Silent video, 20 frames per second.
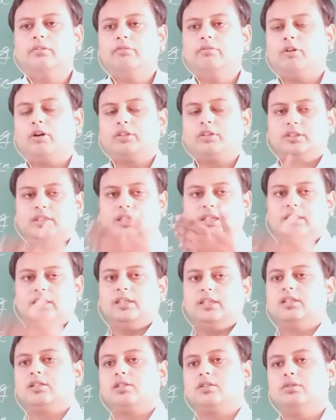watch
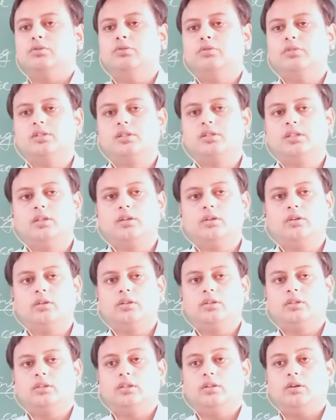that list who is
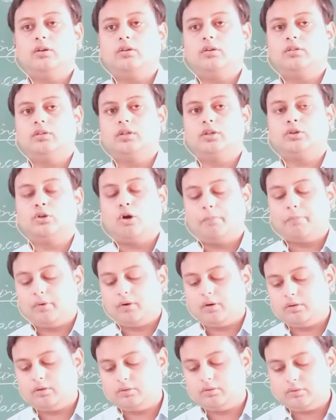on the top
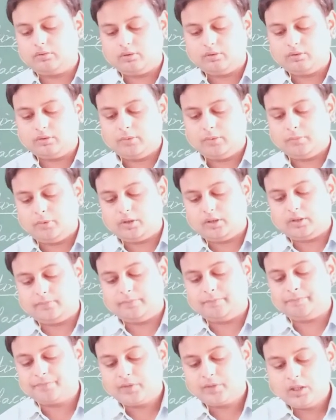or on the bottom.
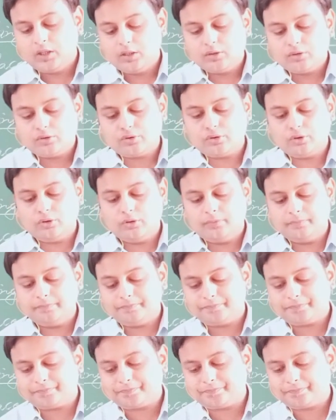So
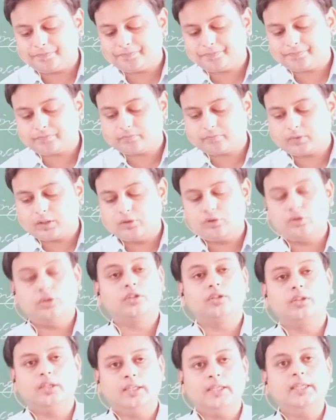
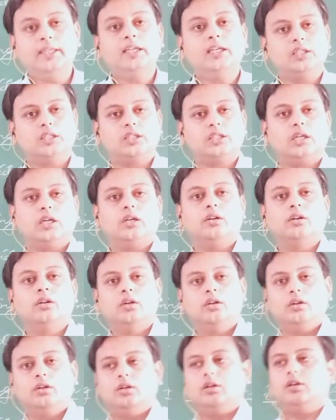he is the
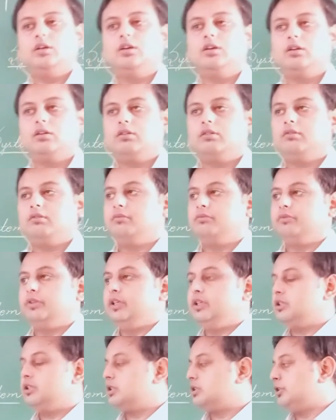
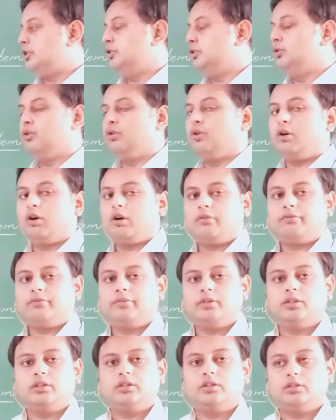CEO of
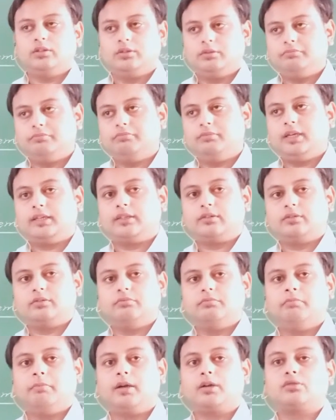that
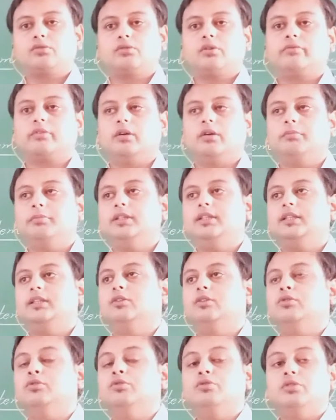Microsoft company.
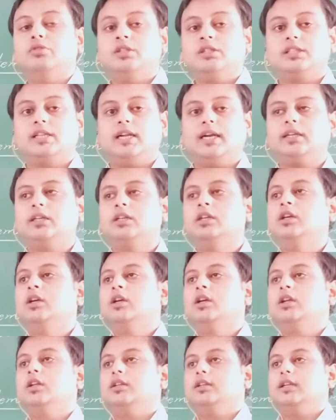Who is that?
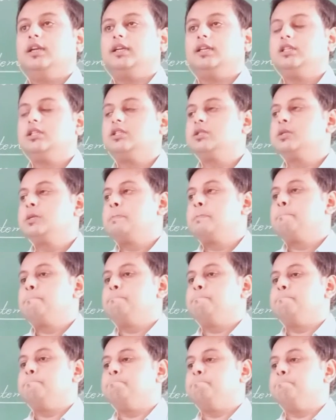That is
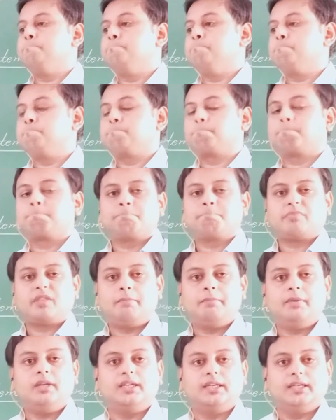
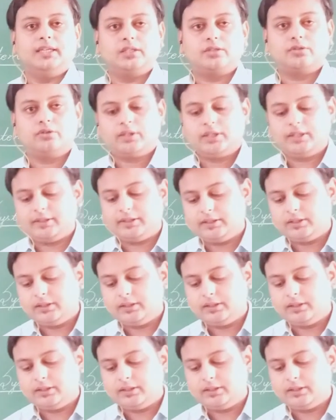Bill Gates. Okay.